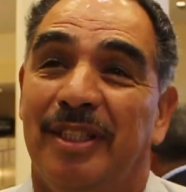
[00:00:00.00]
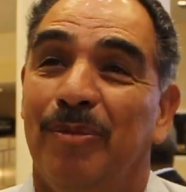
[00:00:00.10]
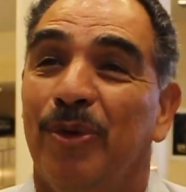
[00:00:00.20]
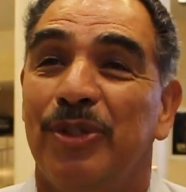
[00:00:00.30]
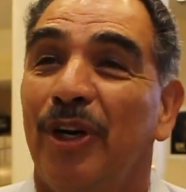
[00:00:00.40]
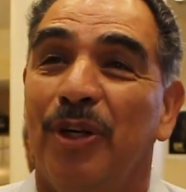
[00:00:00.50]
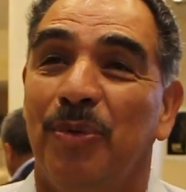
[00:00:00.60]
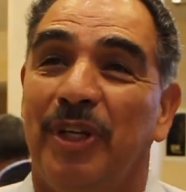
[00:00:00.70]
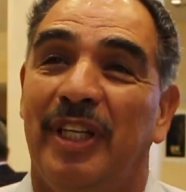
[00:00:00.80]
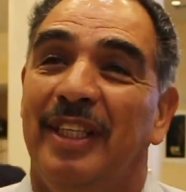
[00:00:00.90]
the most
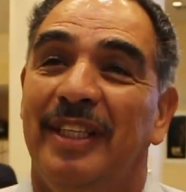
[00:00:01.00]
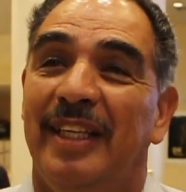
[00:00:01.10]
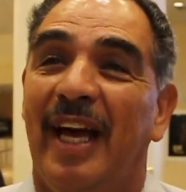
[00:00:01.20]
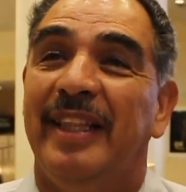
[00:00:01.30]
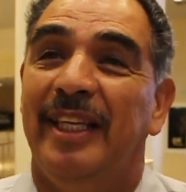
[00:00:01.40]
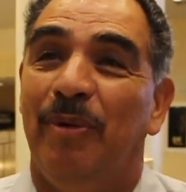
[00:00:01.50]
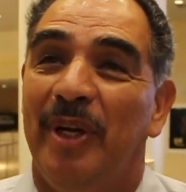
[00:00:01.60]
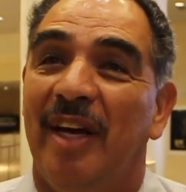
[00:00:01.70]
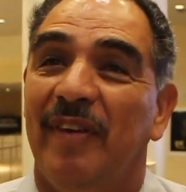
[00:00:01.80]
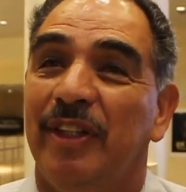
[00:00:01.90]
hardworking athlete
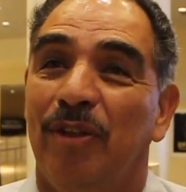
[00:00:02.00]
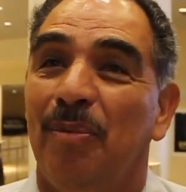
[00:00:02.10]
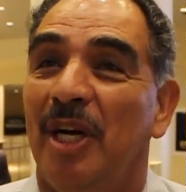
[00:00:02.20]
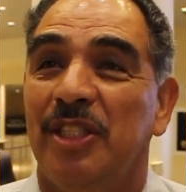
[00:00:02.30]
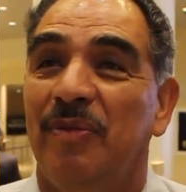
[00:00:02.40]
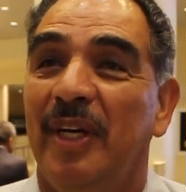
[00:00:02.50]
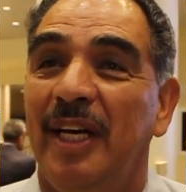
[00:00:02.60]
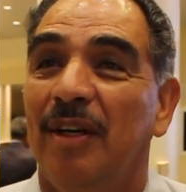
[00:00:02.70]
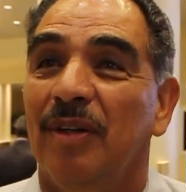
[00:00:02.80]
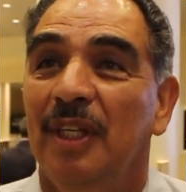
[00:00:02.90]
we have out there in boxing right
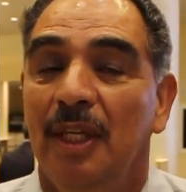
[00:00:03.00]
now.